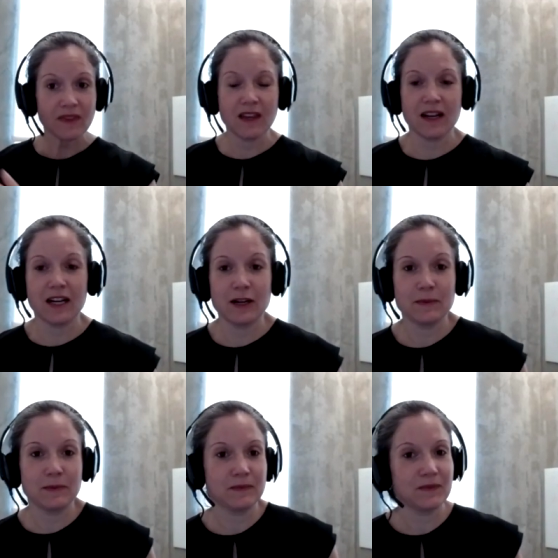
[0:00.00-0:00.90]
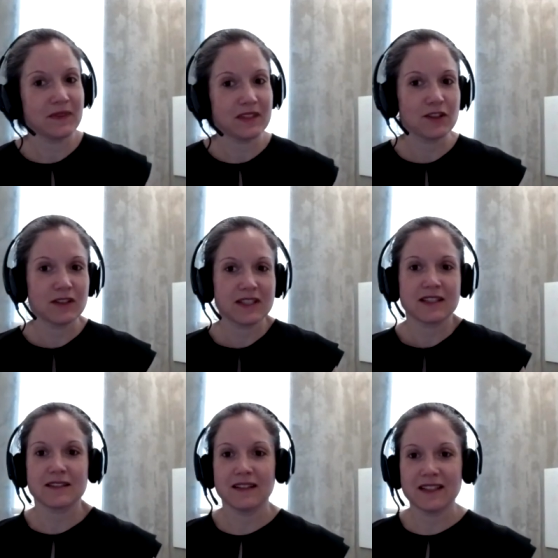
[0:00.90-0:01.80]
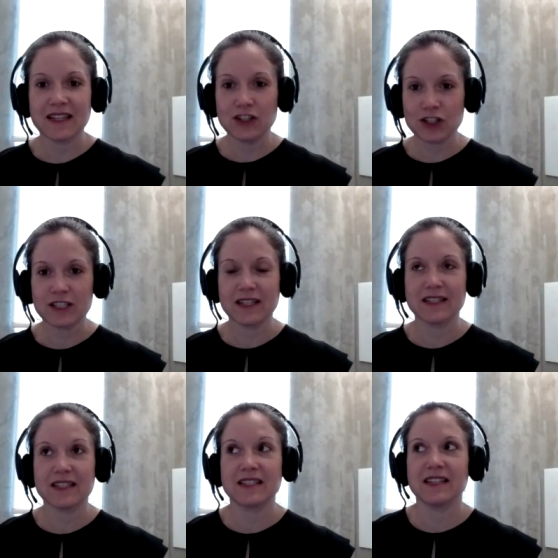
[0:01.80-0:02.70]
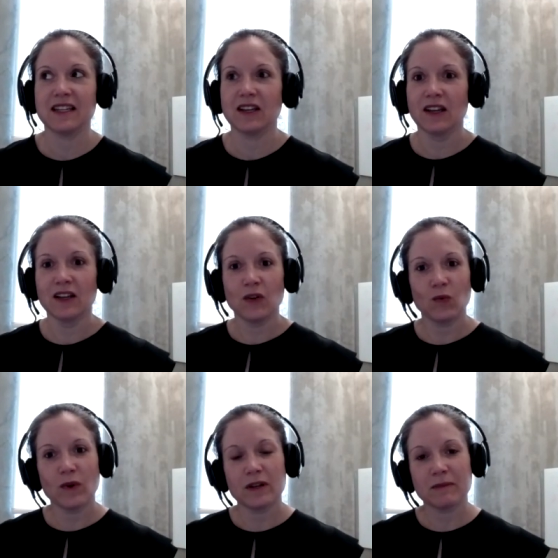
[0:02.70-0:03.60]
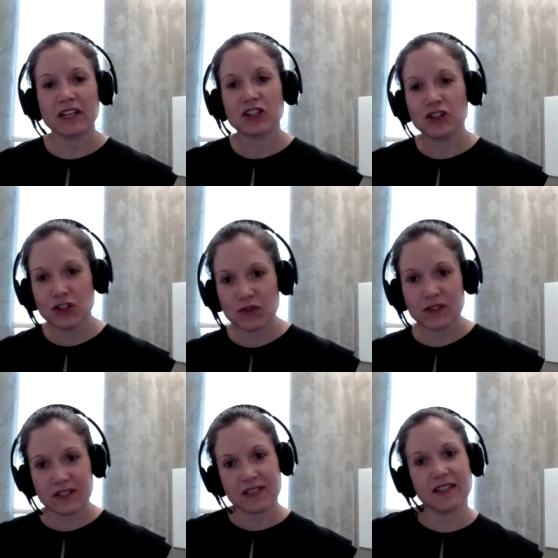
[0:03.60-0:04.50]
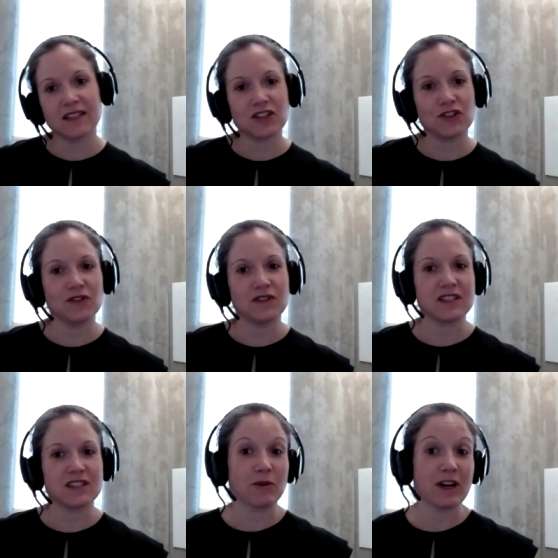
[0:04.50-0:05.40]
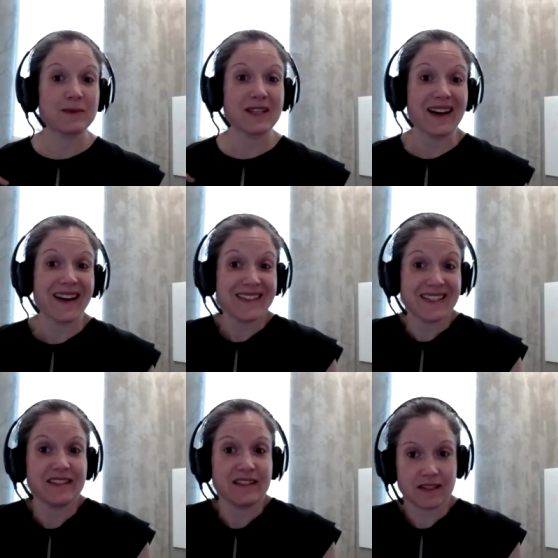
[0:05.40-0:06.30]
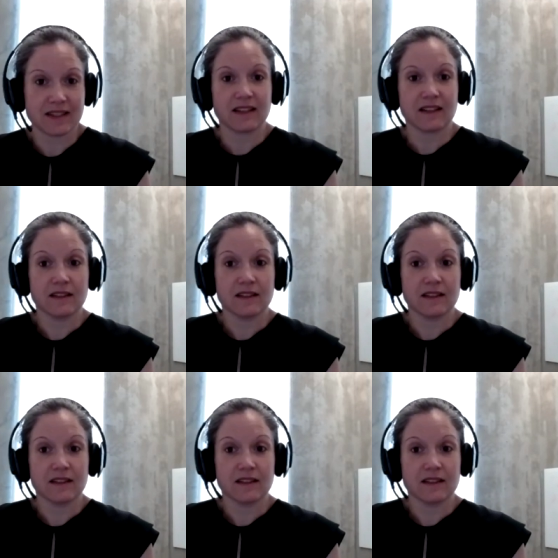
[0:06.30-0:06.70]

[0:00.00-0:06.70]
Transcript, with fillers: Uh, so it's it's interesting to see what my students see in the students that perhaps I didn't see.